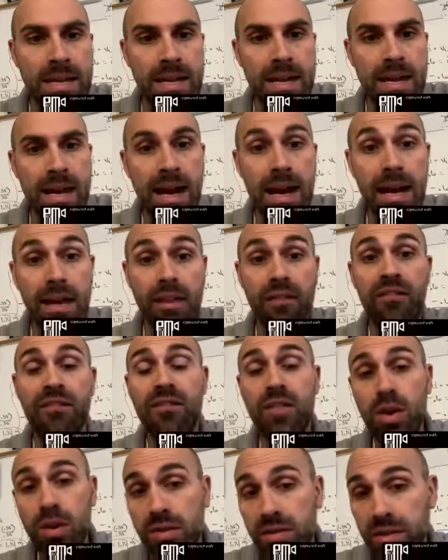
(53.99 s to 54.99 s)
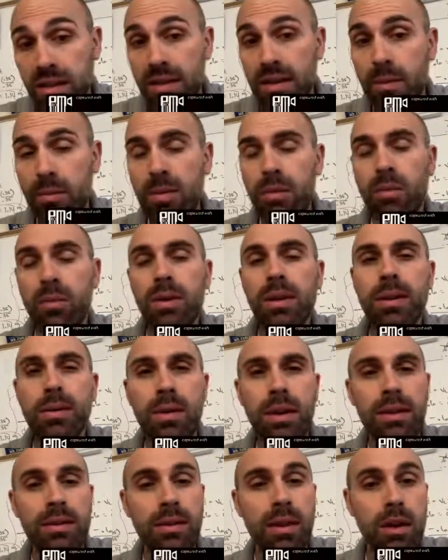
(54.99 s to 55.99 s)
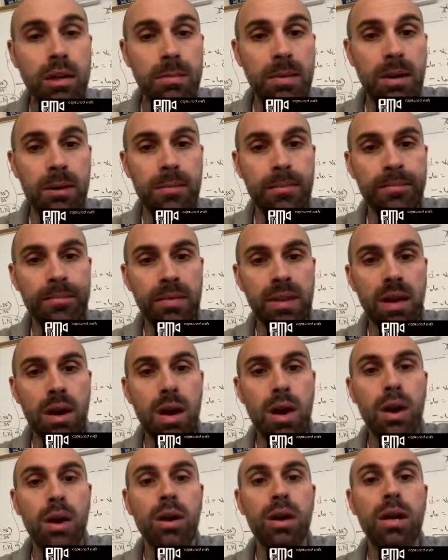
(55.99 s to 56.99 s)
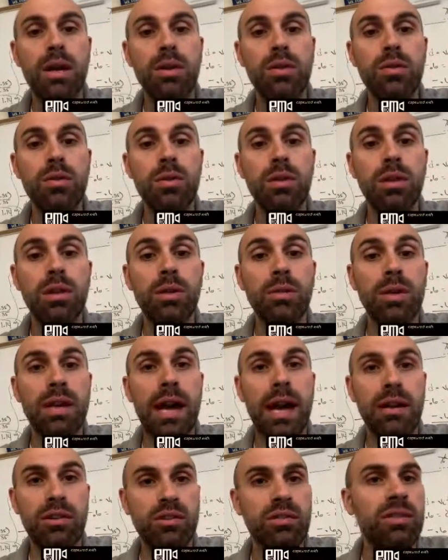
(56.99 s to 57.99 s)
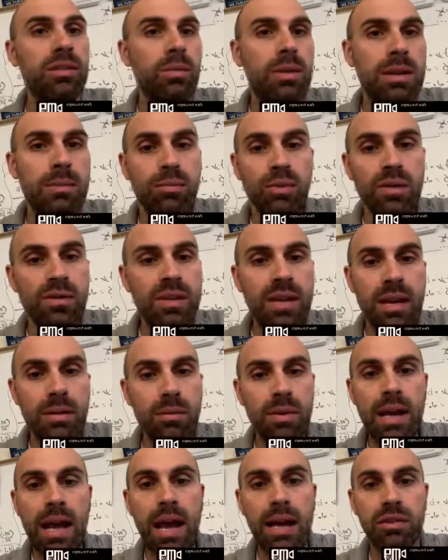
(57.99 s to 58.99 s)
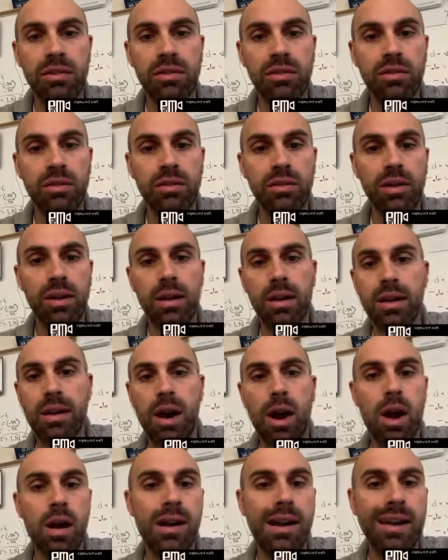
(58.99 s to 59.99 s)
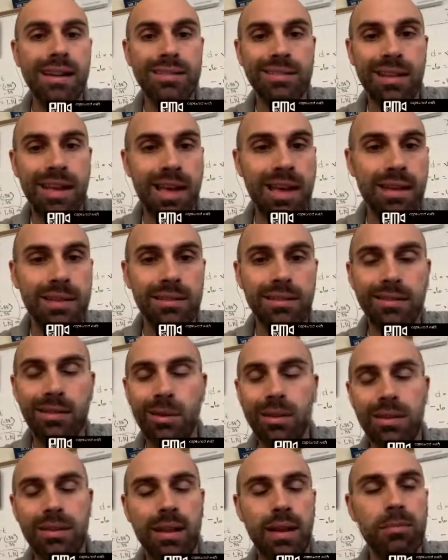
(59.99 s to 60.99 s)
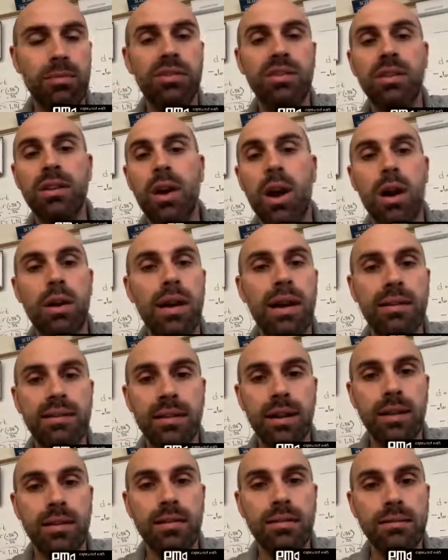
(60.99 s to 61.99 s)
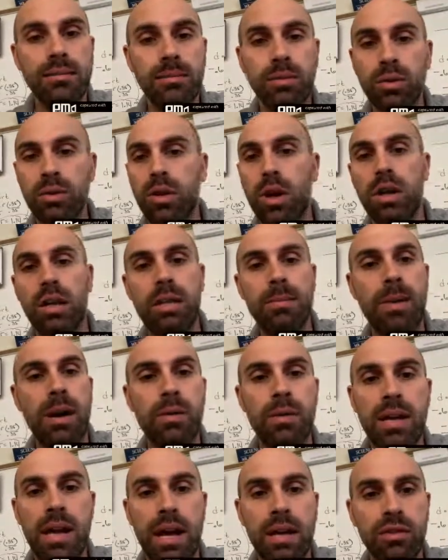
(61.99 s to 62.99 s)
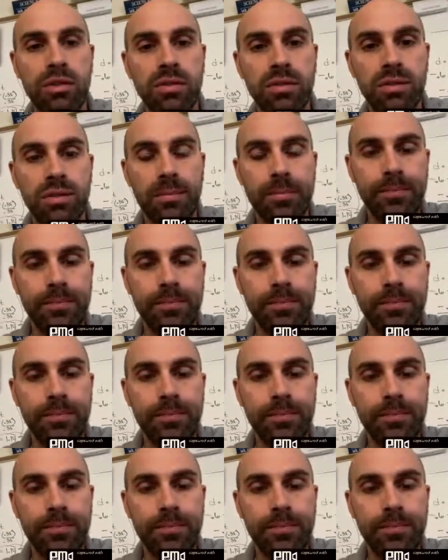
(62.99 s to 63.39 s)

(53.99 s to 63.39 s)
The first thing that we really want to talk about are nuclear reactions, and we abbreviate reactions RXN. So anytime you see RXN, we're talking about reactions.